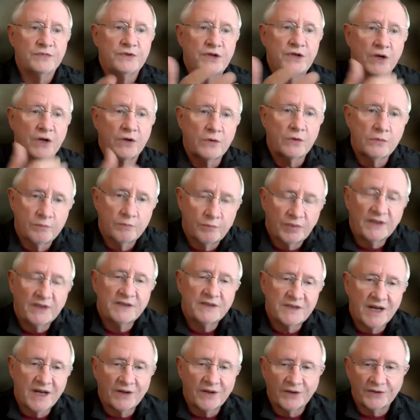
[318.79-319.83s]
Joe,
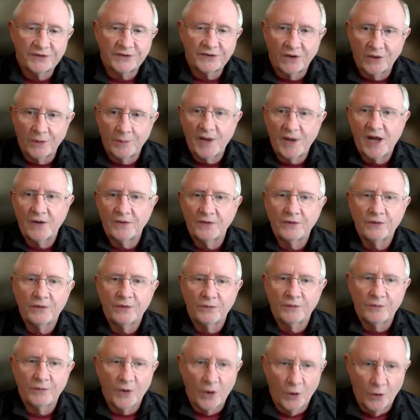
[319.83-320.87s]
please tell us all about
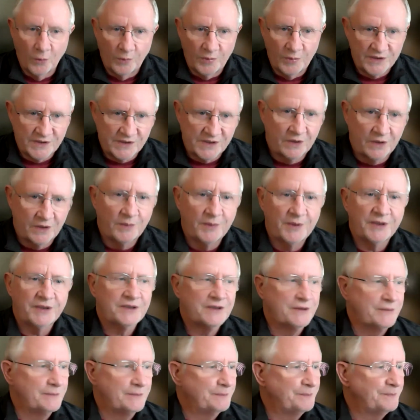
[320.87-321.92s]
Open
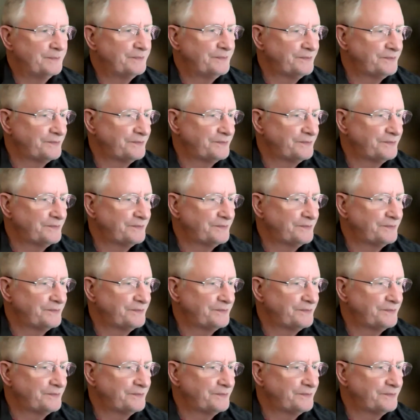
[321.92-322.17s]
Syllabus.